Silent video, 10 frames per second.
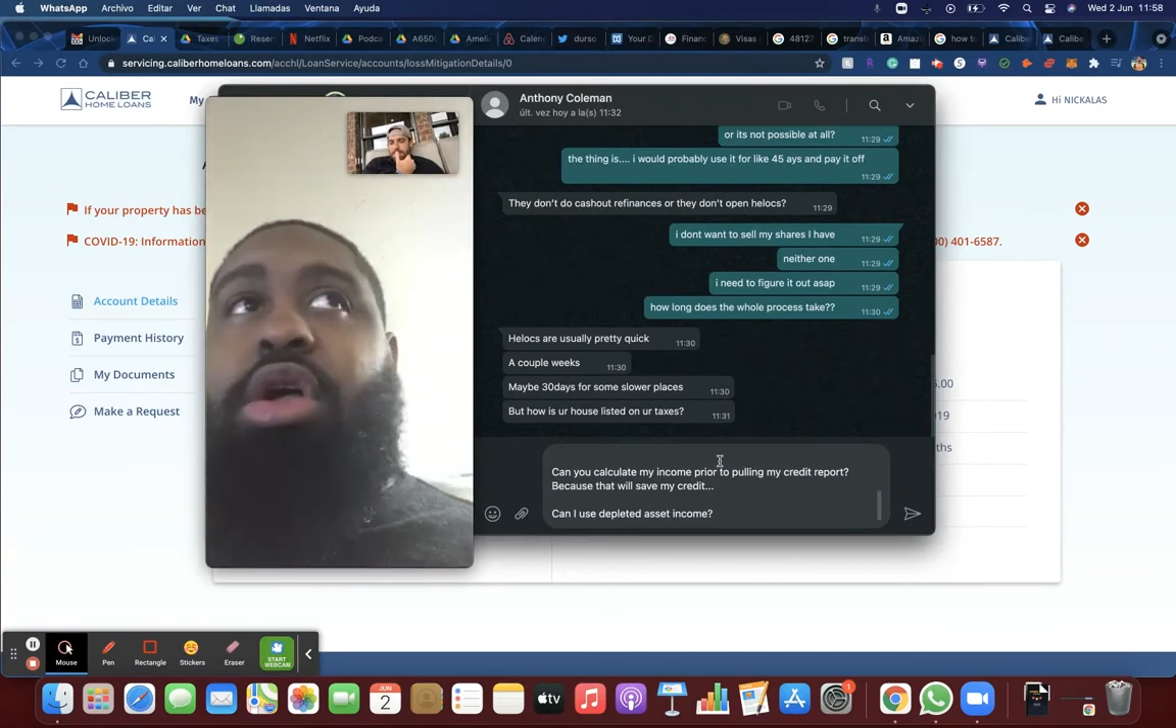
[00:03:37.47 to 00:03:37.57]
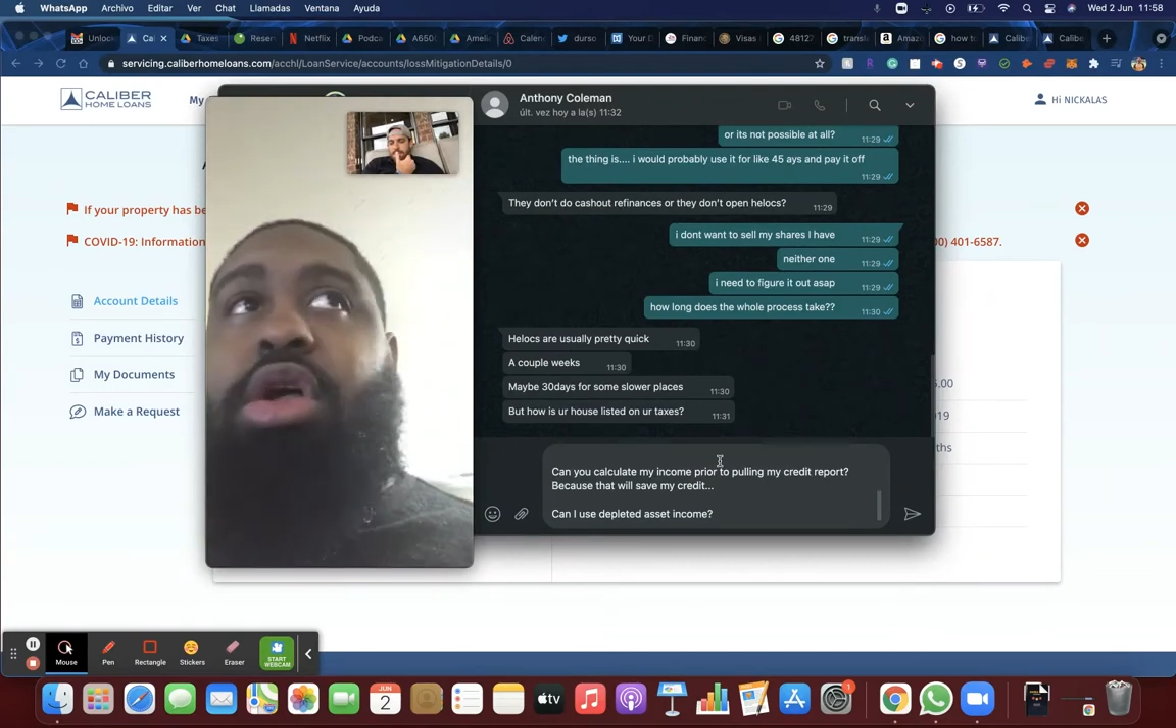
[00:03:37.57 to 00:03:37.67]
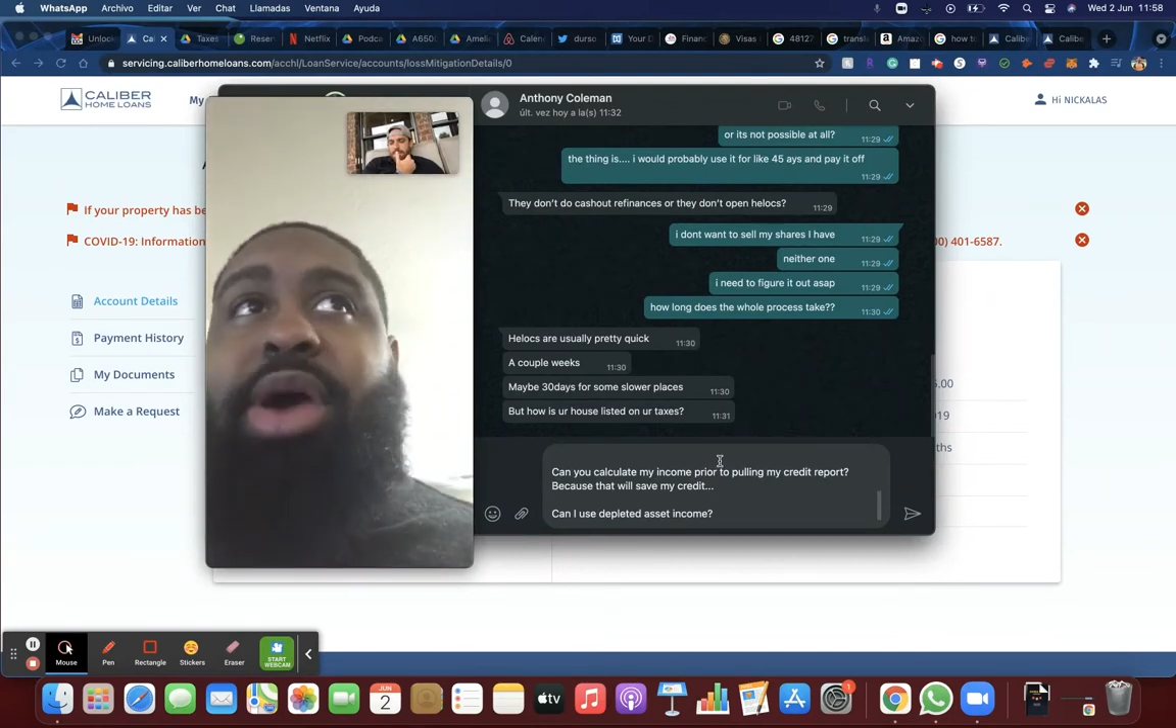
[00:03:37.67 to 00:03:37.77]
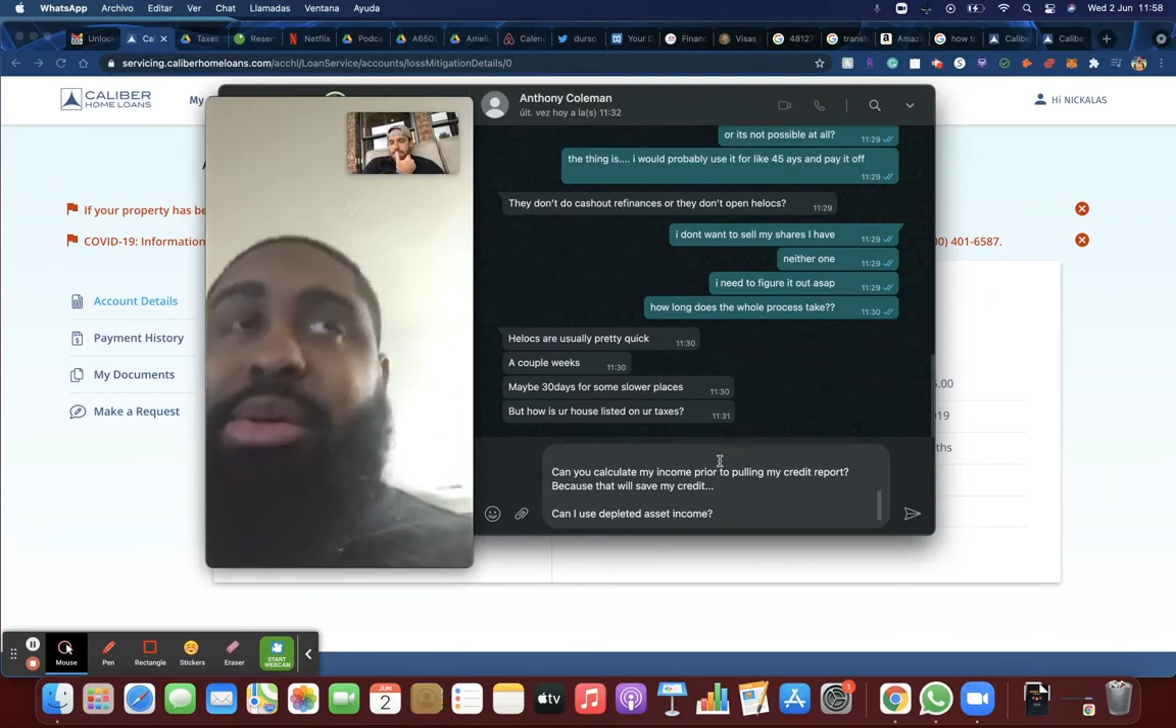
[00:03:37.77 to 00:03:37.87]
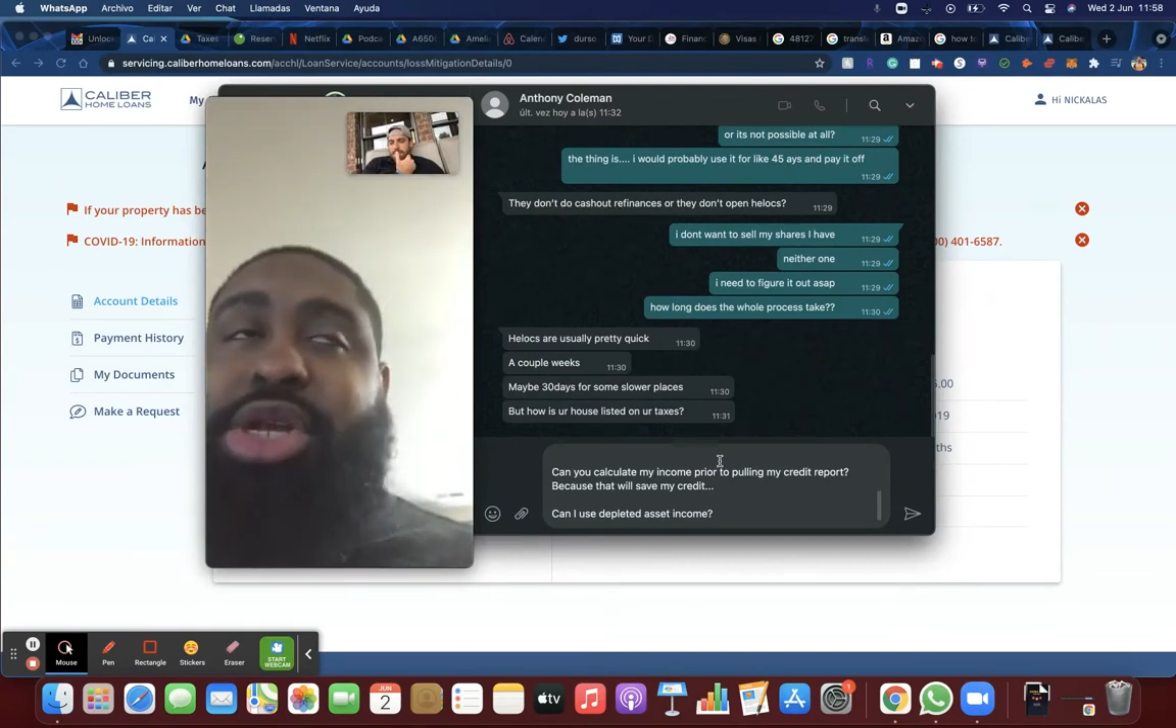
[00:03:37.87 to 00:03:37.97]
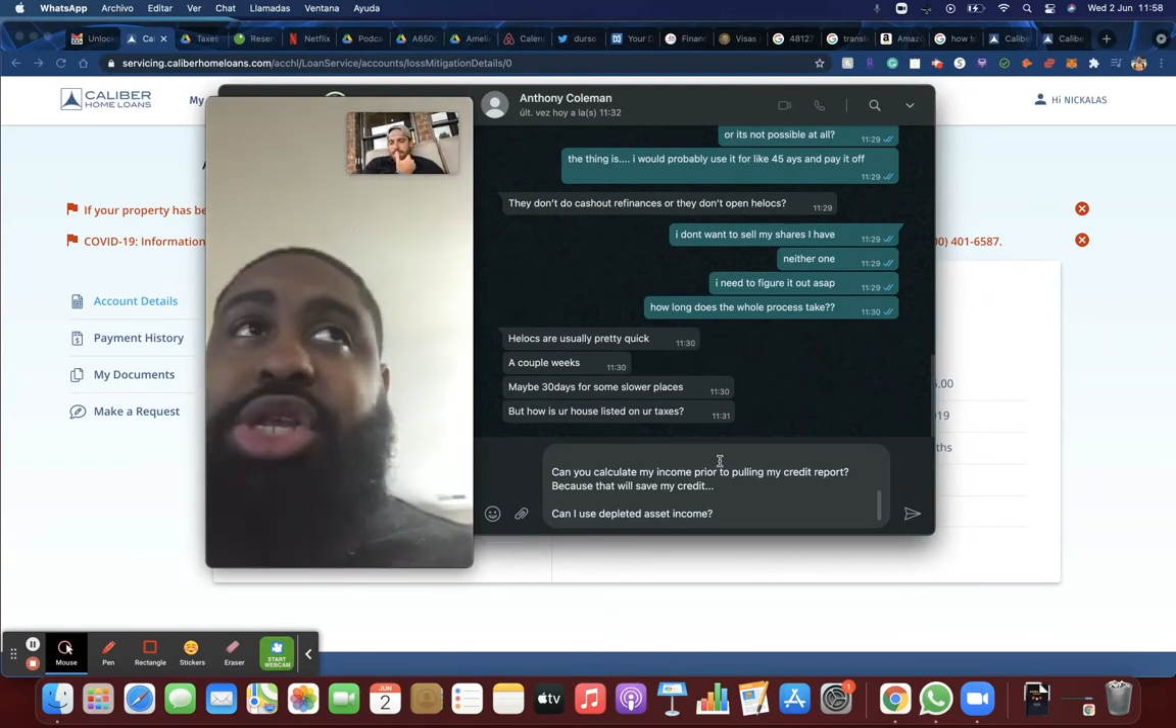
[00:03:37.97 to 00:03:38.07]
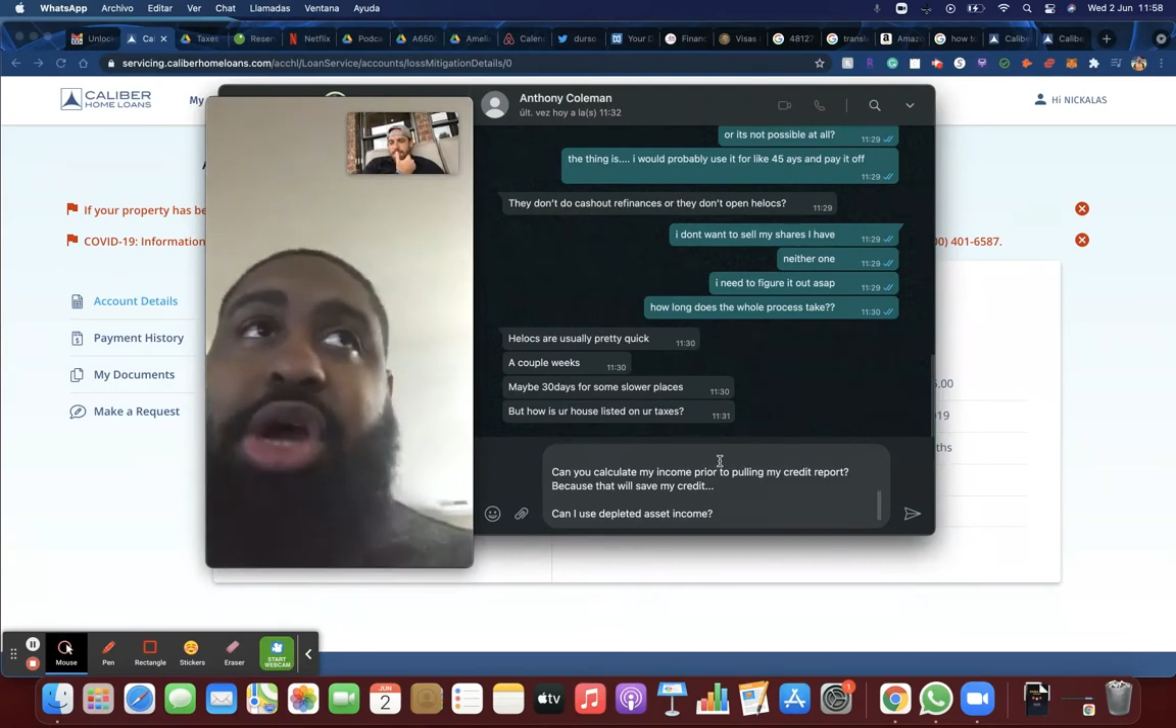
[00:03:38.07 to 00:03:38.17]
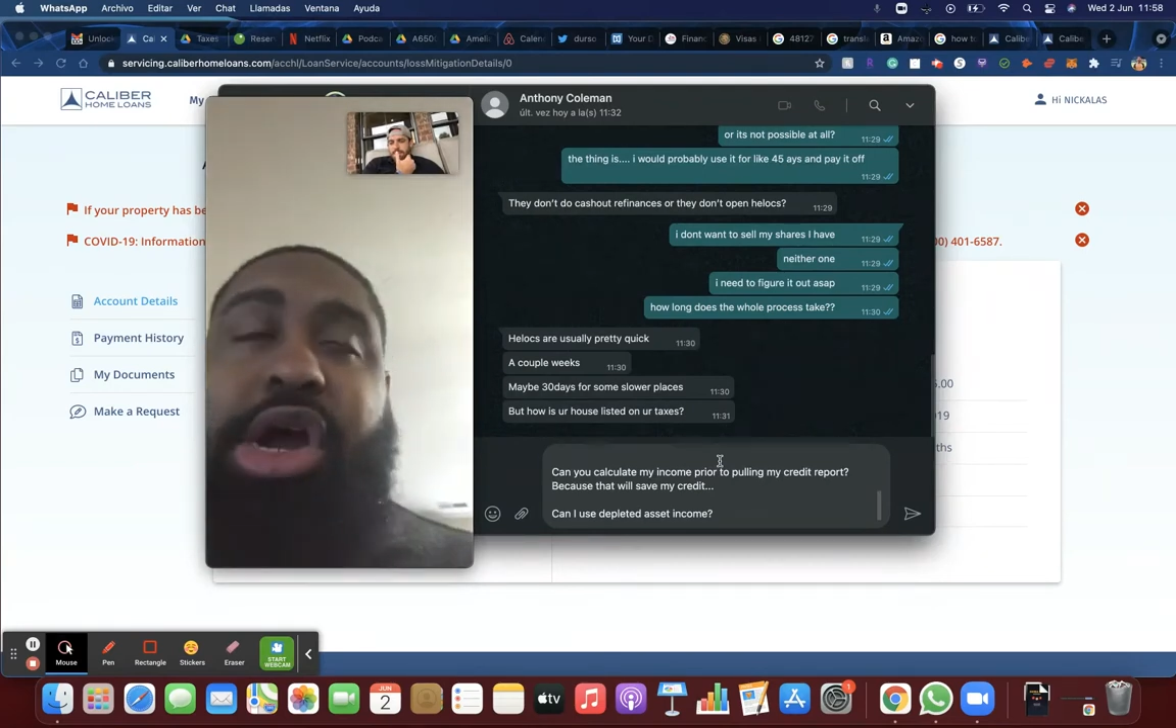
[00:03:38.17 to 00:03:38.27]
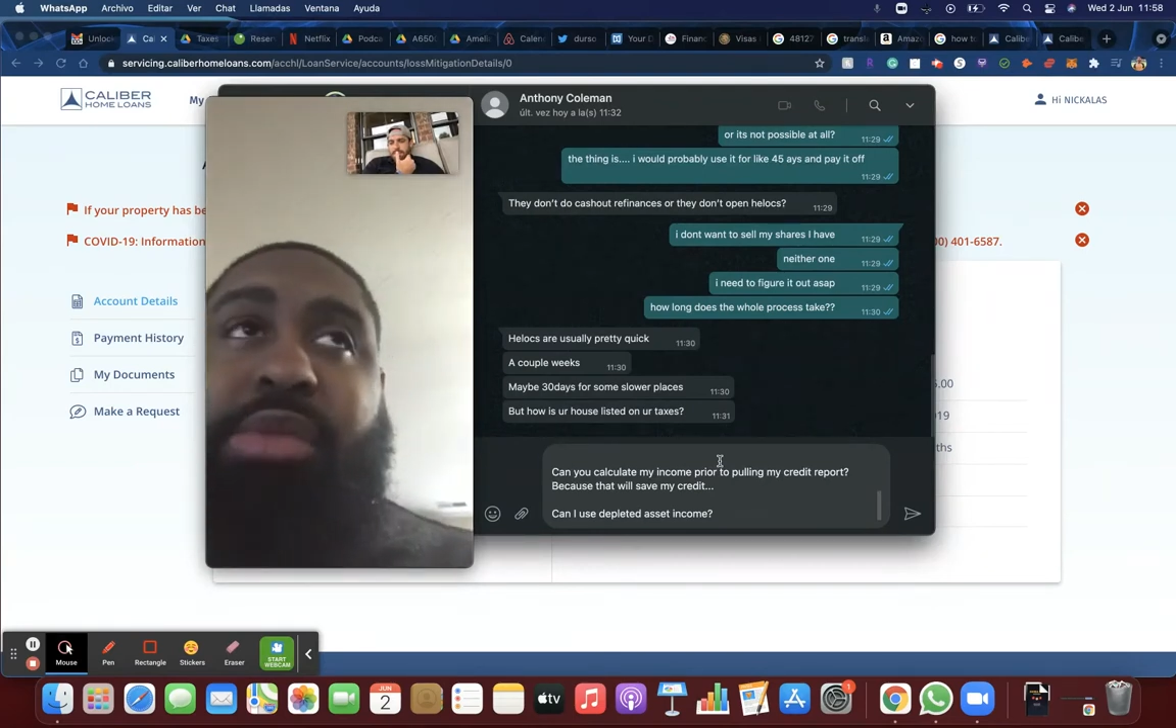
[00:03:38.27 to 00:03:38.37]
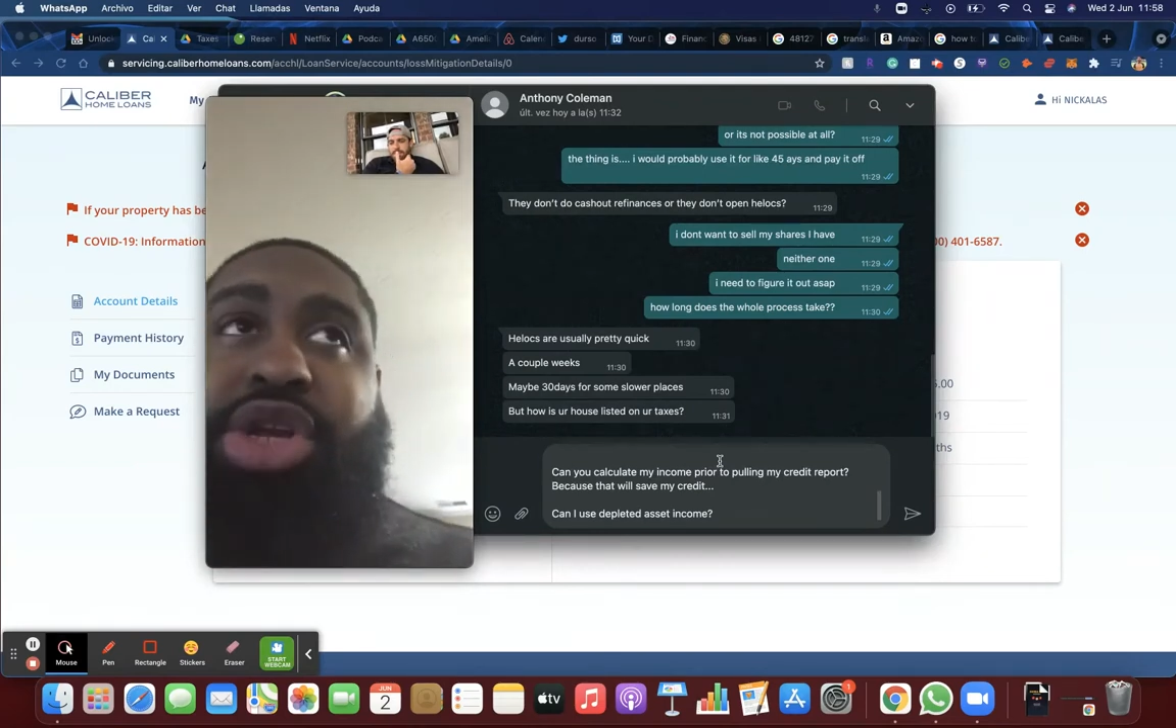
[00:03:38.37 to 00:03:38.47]
what all my
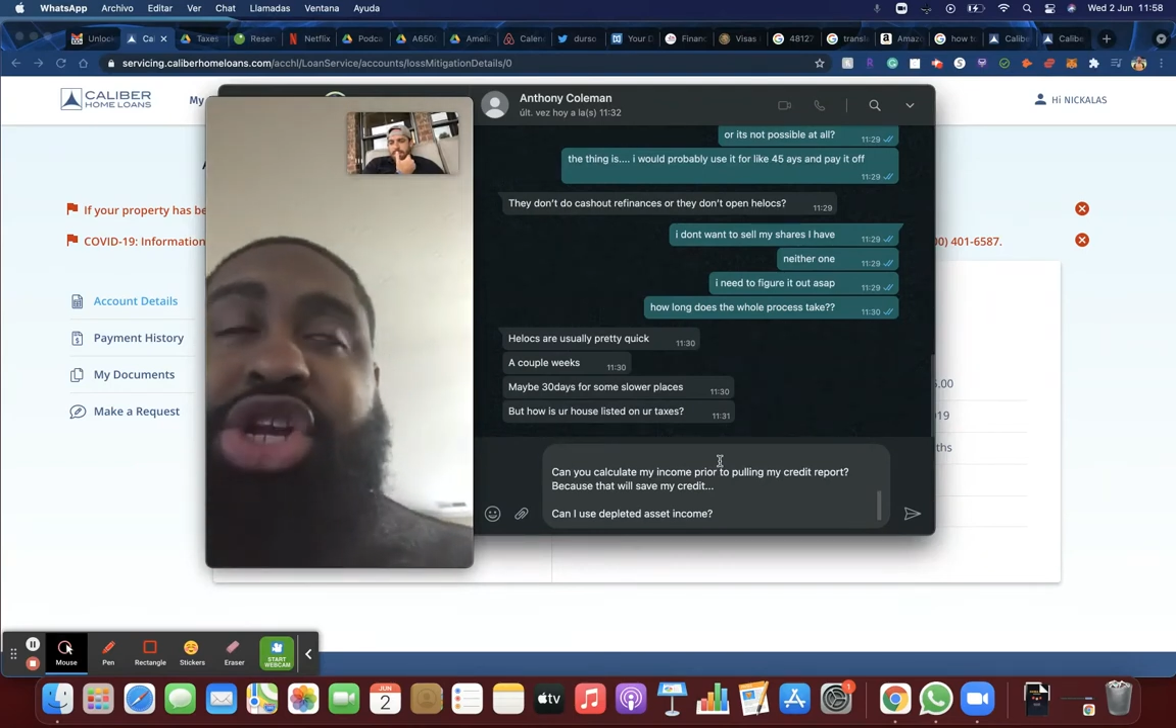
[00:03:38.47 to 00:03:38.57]
options are.